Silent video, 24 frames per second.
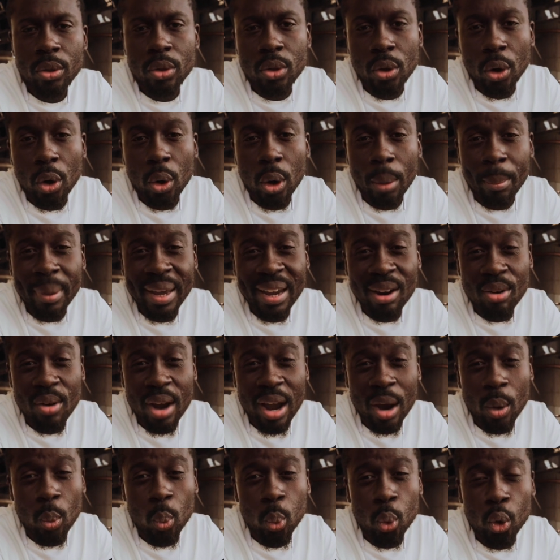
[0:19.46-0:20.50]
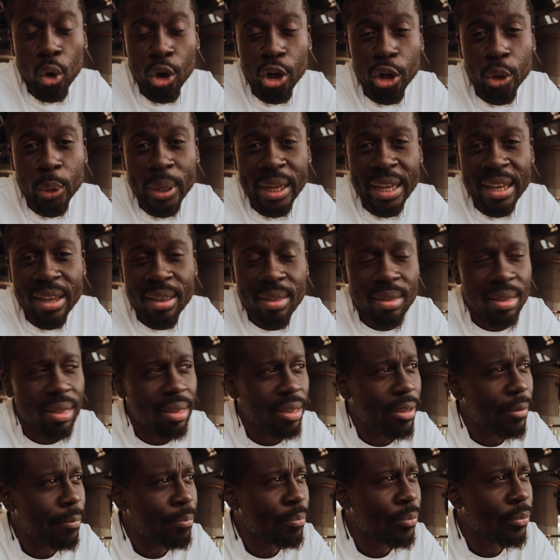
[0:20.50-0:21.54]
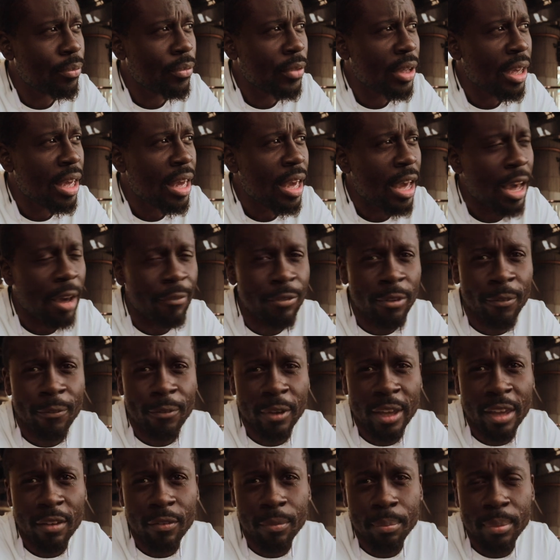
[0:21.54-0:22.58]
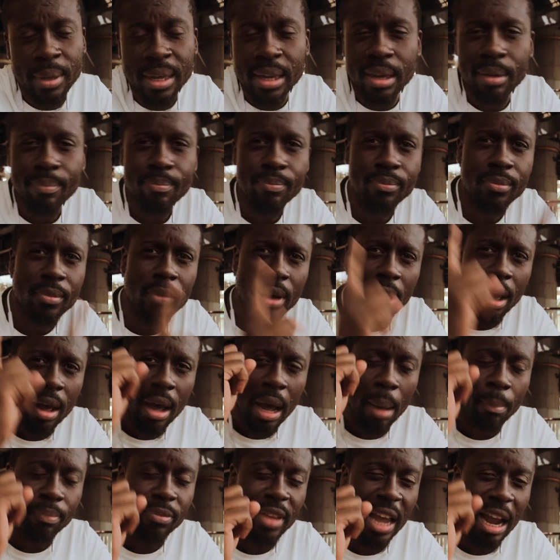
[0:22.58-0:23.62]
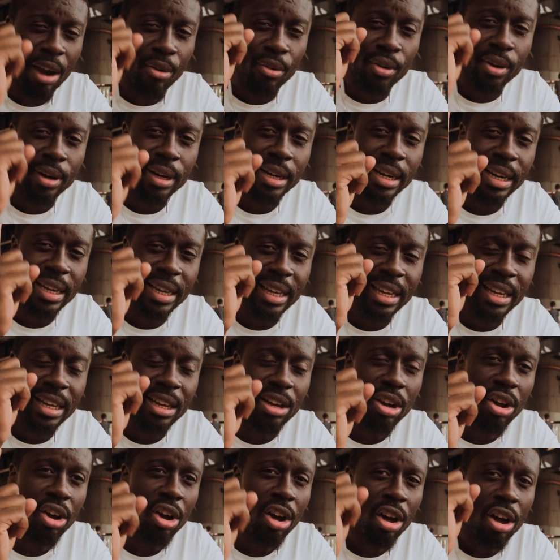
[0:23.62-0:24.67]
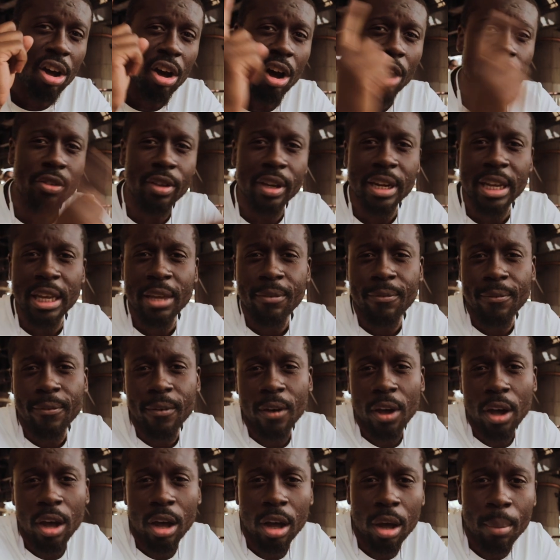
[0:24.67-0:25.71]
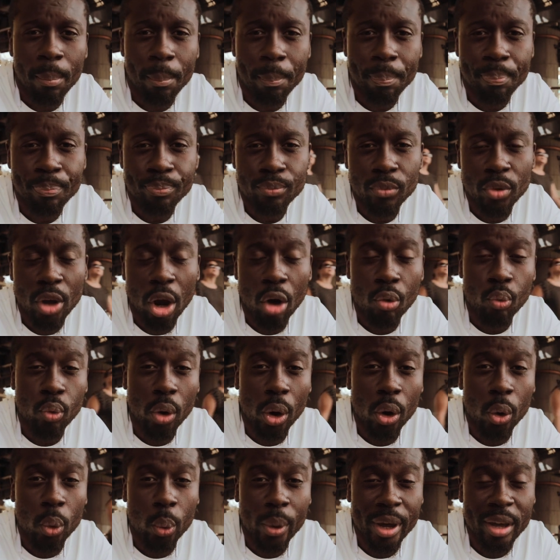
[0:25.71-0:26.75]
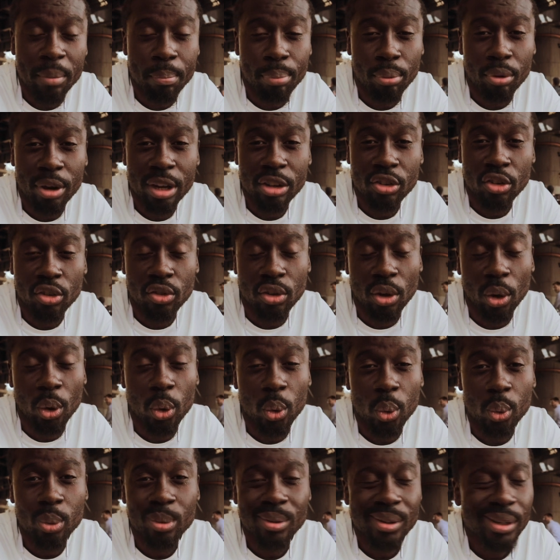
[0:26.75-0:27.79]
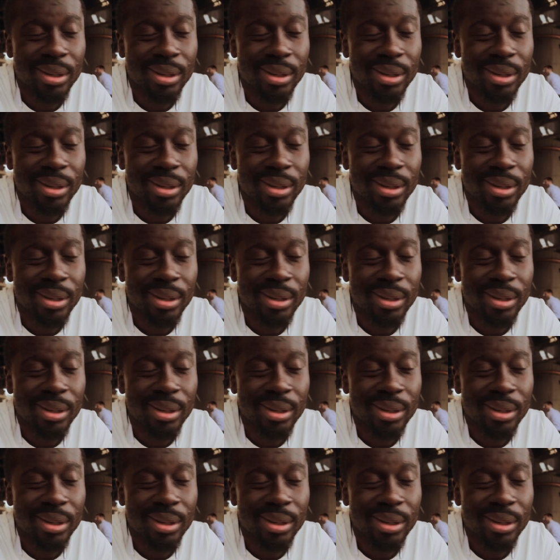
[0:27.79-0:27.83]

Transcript: So I'm here at Waterloo East. Have to forgive me. I'm directly underneath um, a railway bridge, so